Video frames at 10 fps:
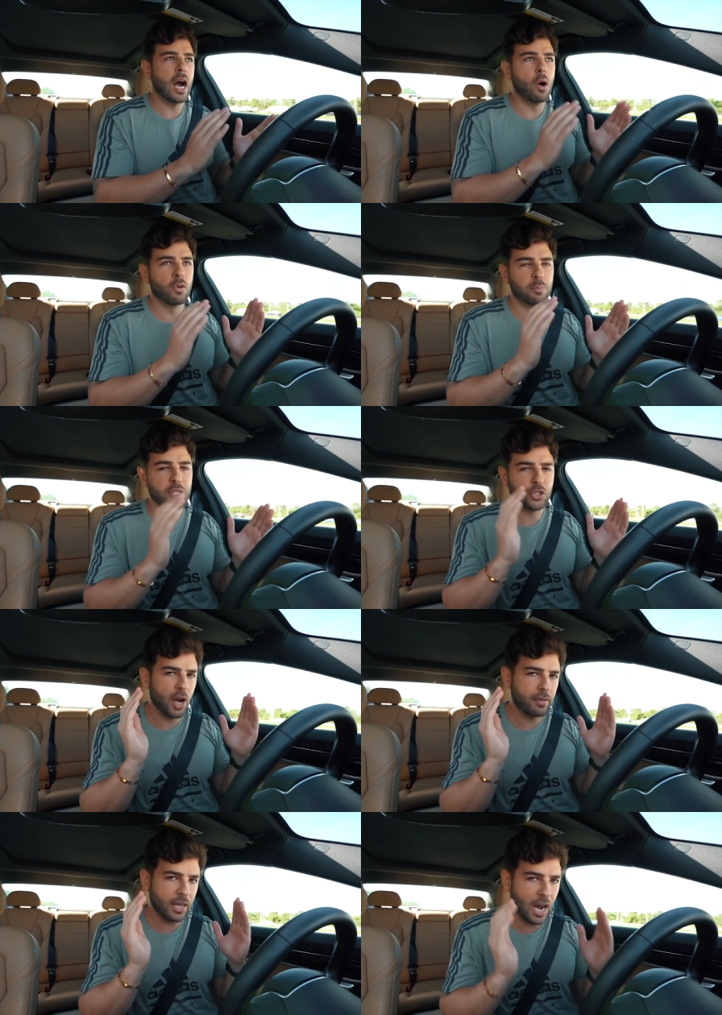I would have been
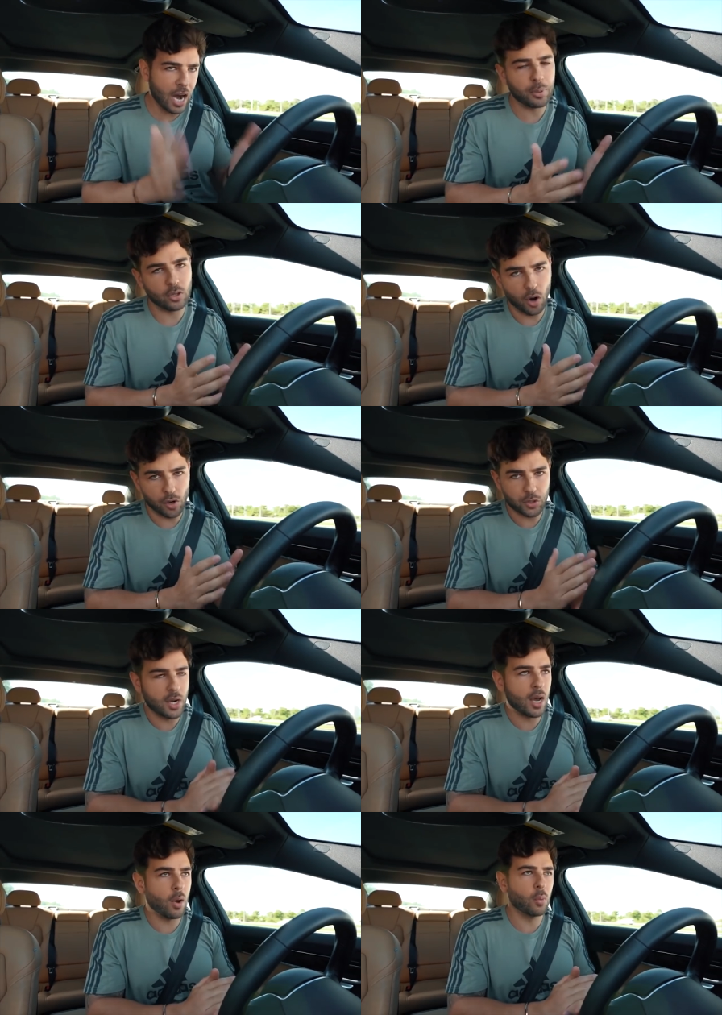driving hypercars
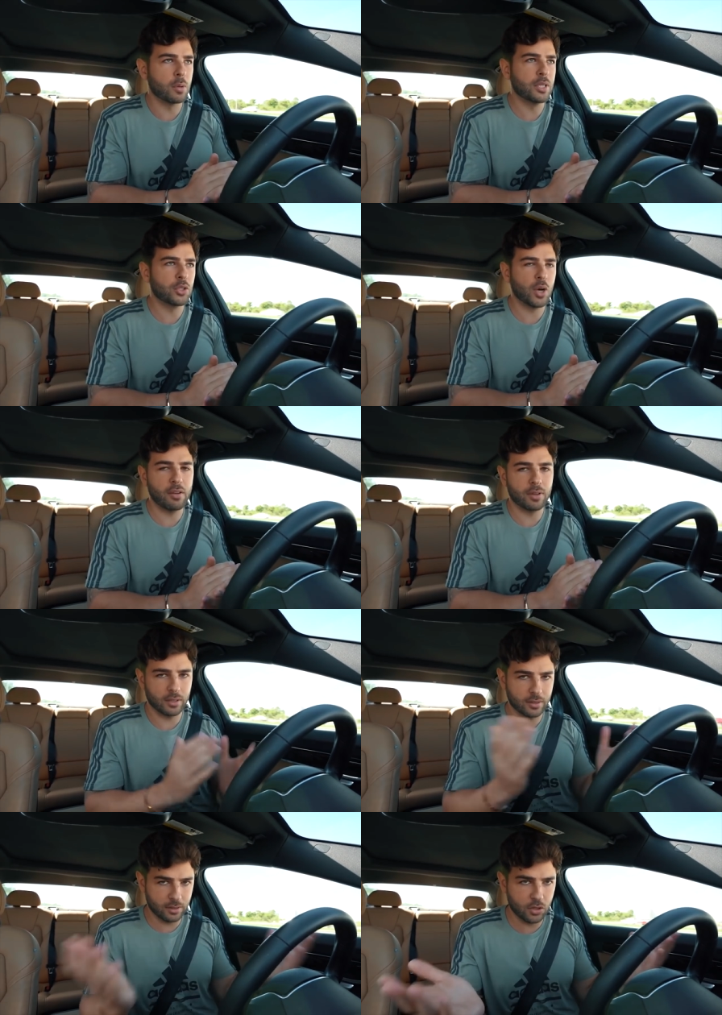right now. I wouldn't be
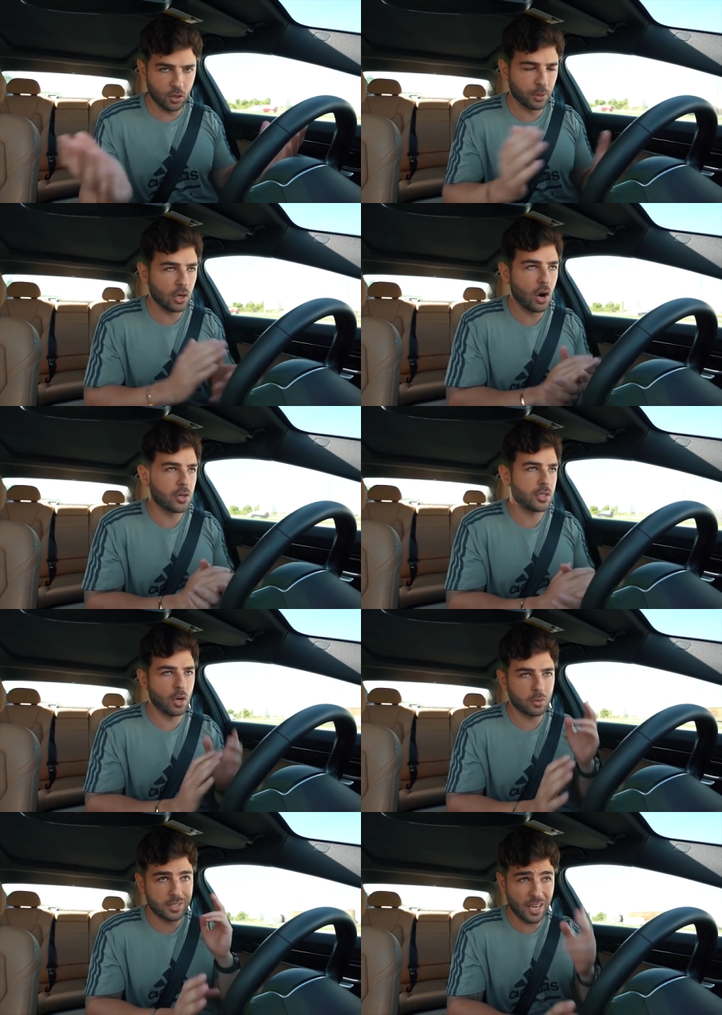driving supercars.
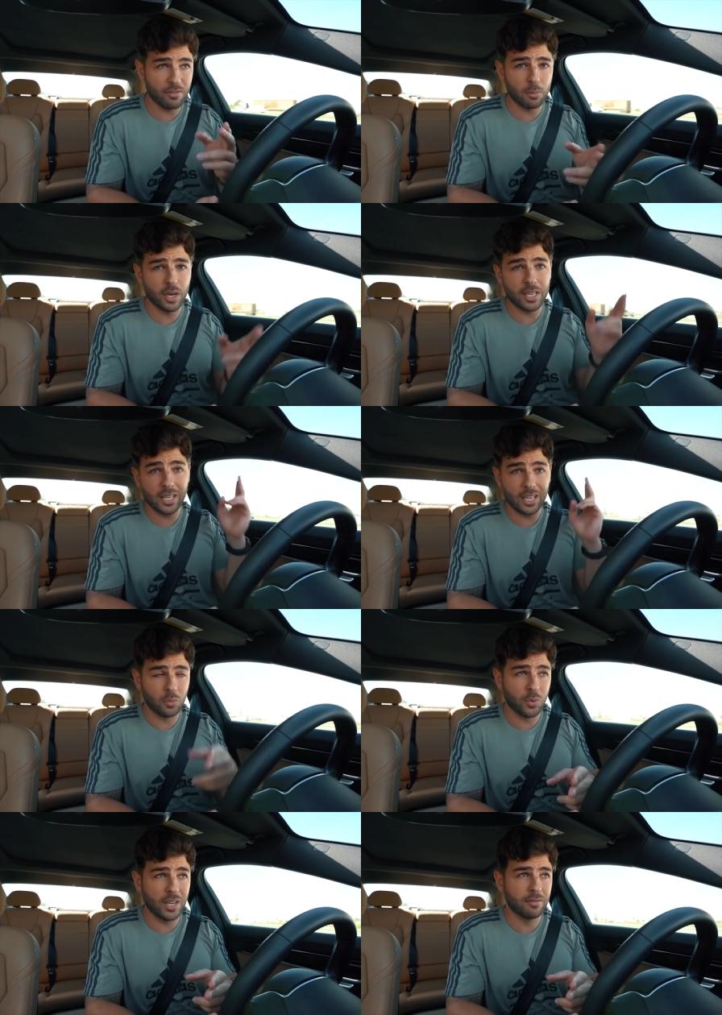So save your money,
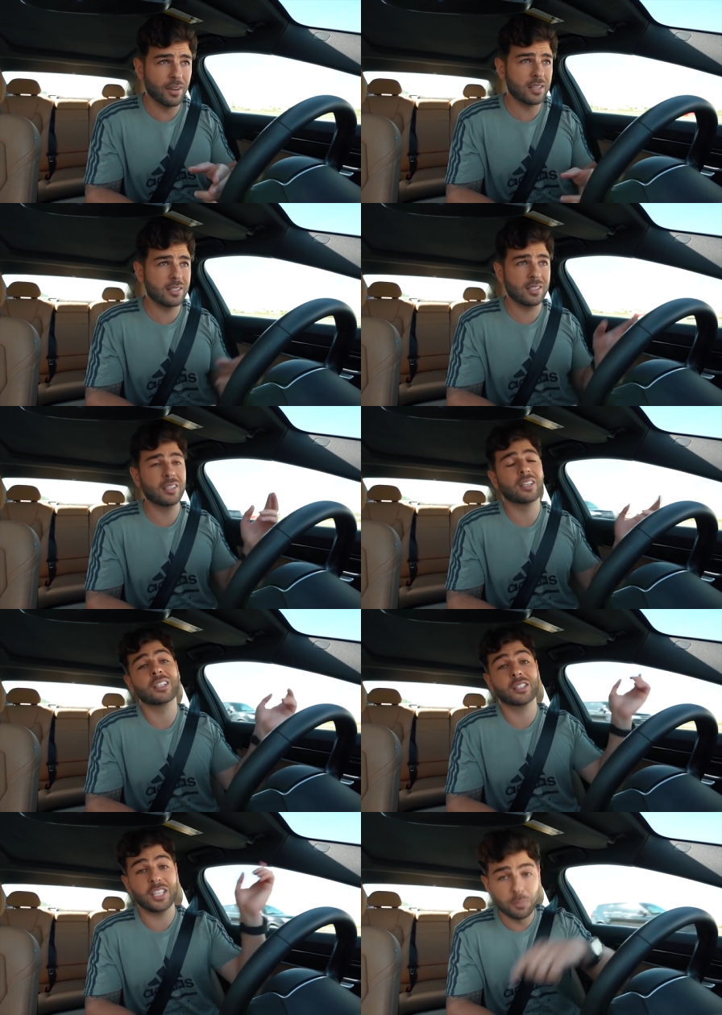reinvest,
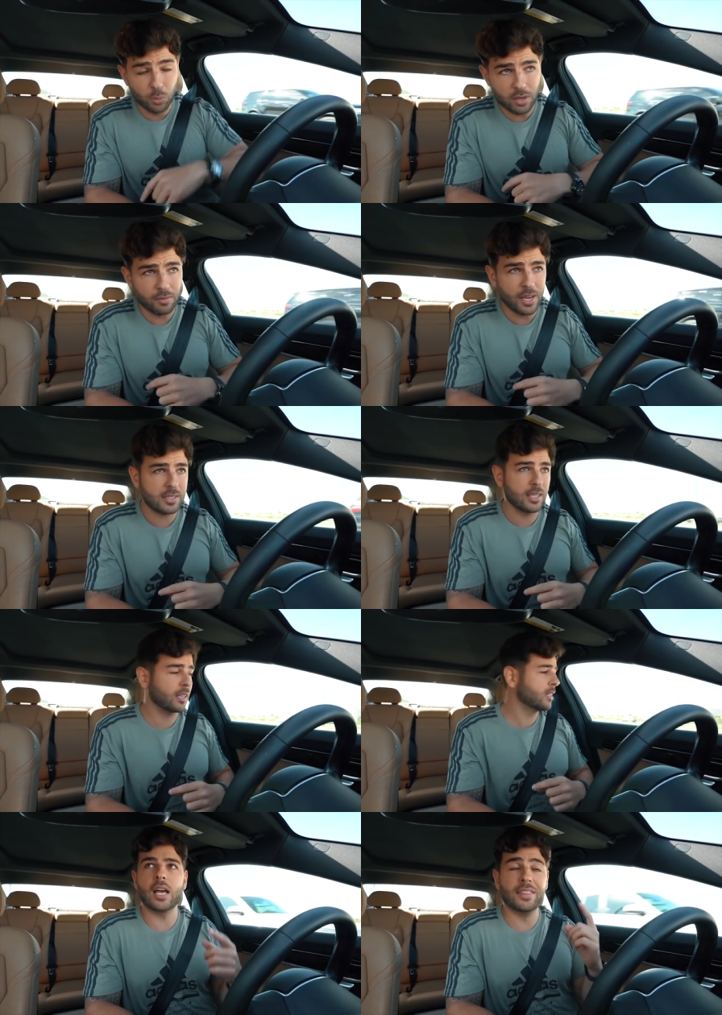keep
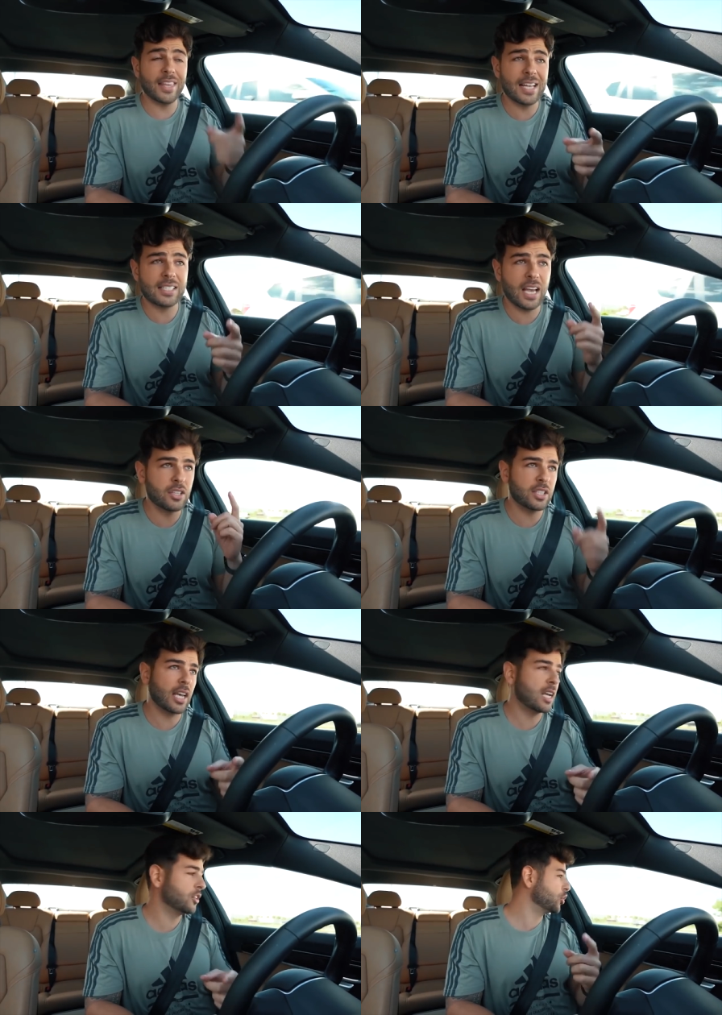reinvesting, and that's how you
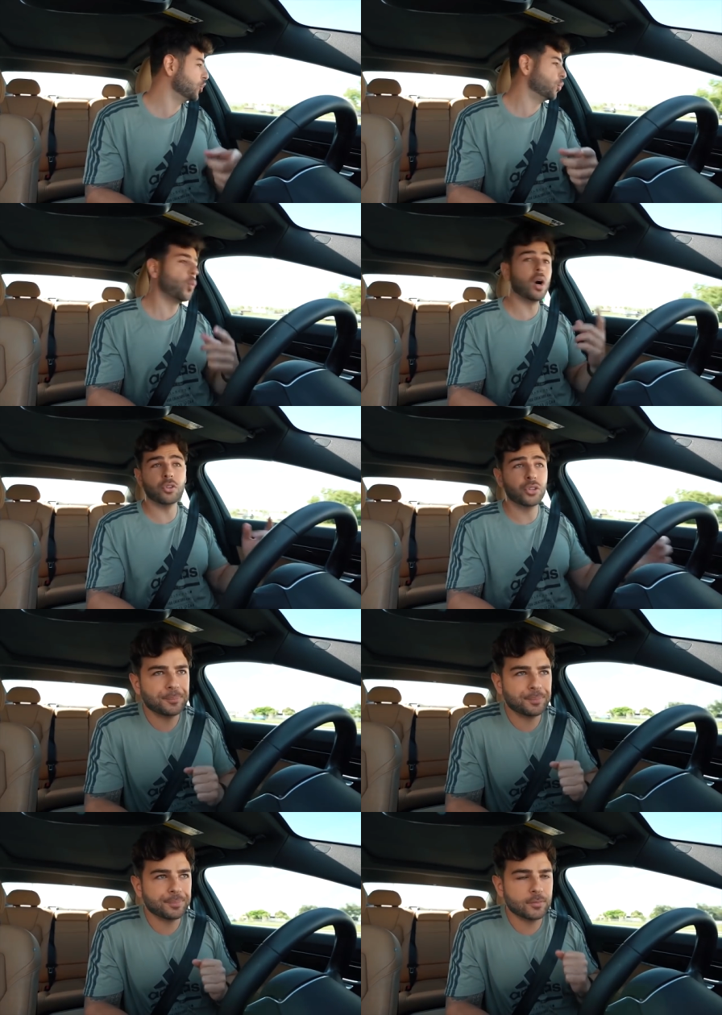gain true wealth.
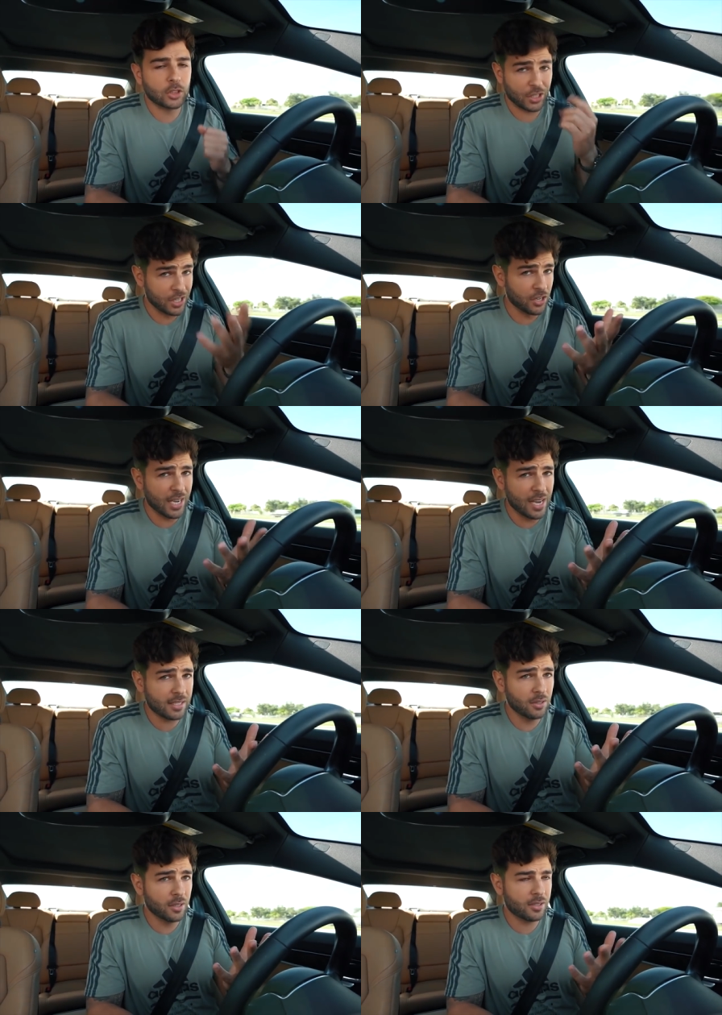So can you
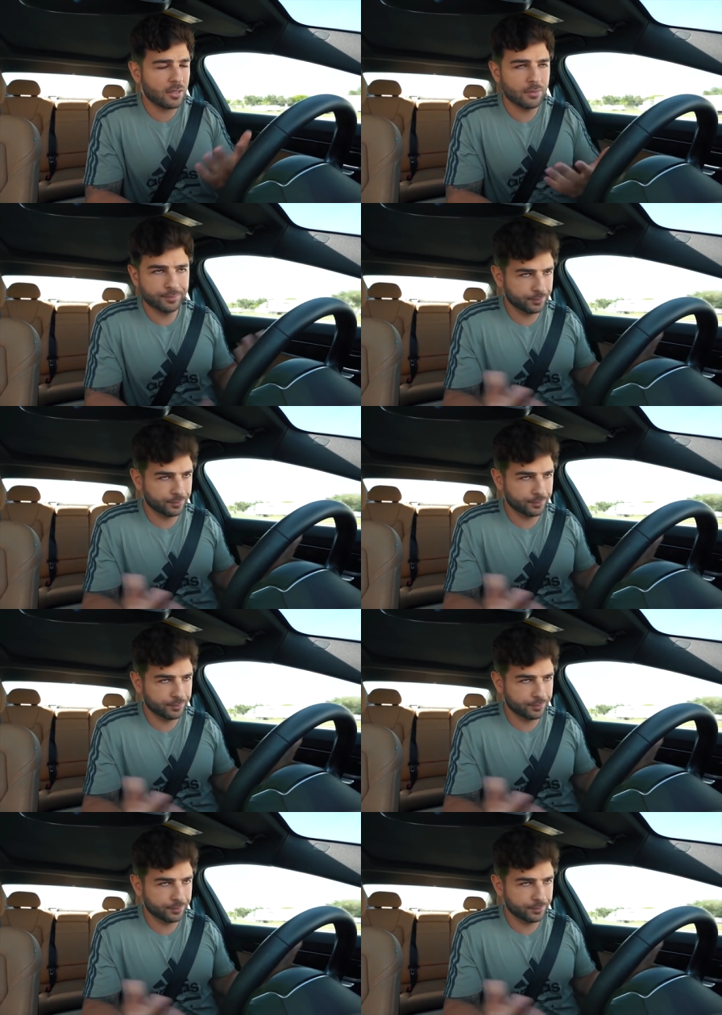guys do this?